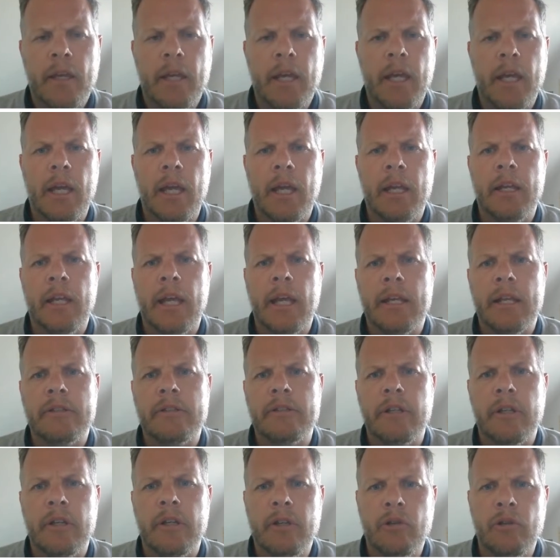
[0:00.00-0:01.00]
And that's,
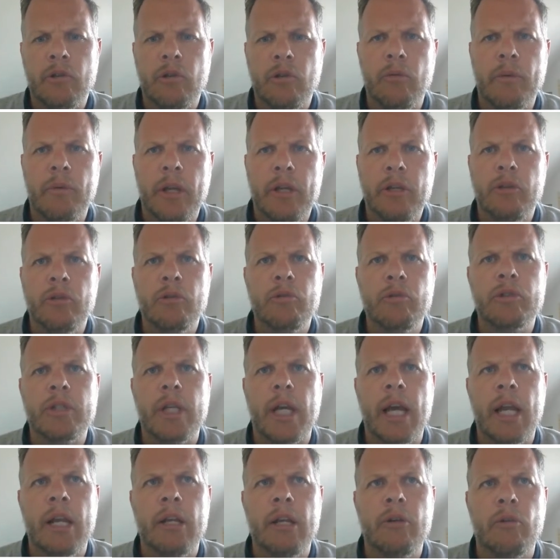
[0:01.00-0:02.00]
where you use
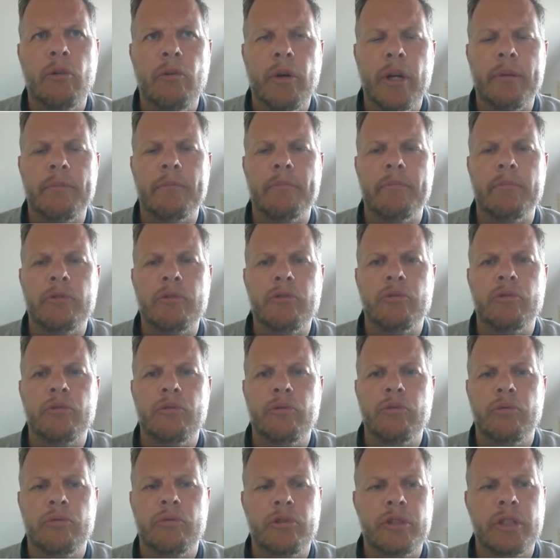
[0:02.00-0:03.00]
algorithm
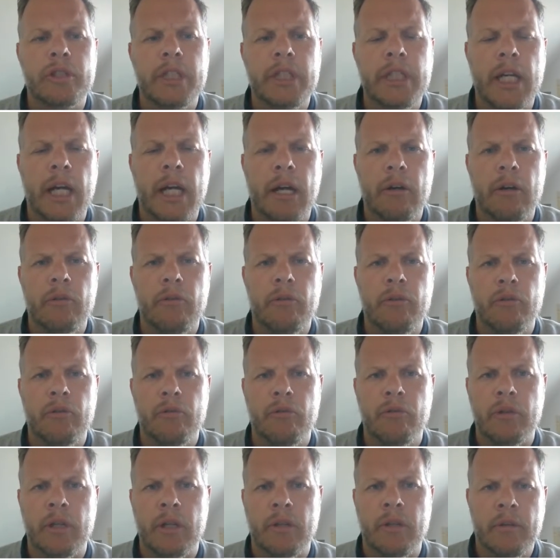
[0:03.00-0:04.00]
to see how
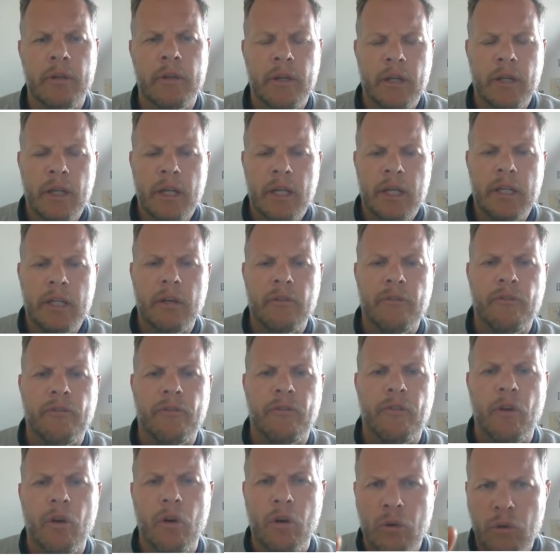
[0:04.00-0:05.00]
the
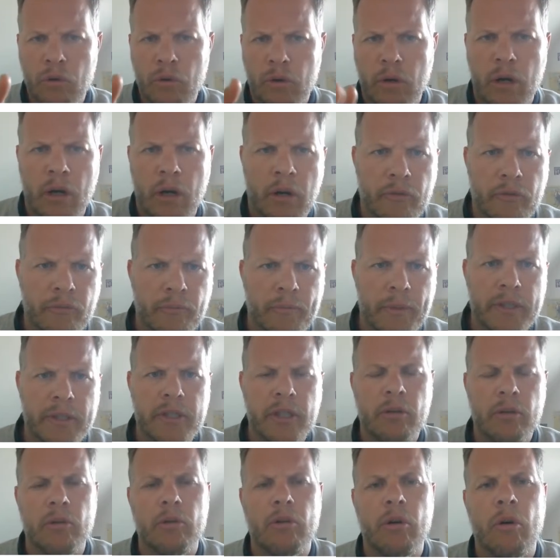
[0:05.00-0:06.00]
flow of
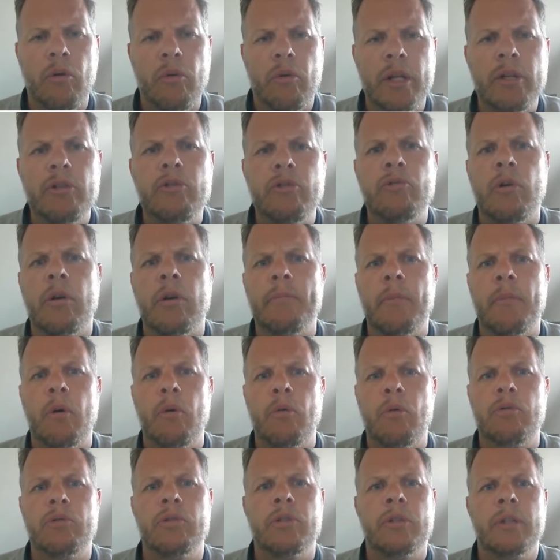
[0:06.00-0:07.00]
material go into a
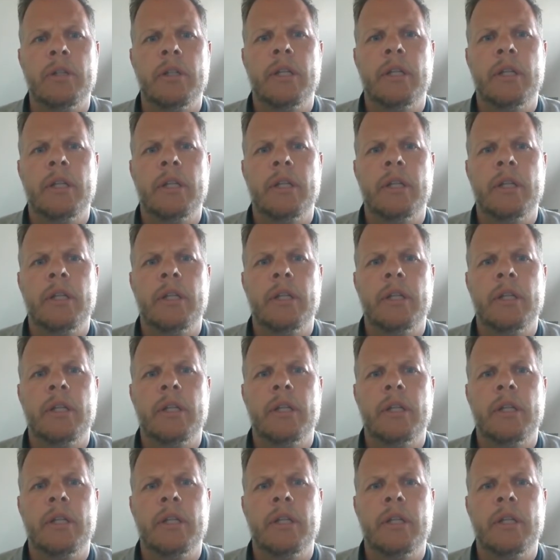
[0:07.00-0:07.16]
mold.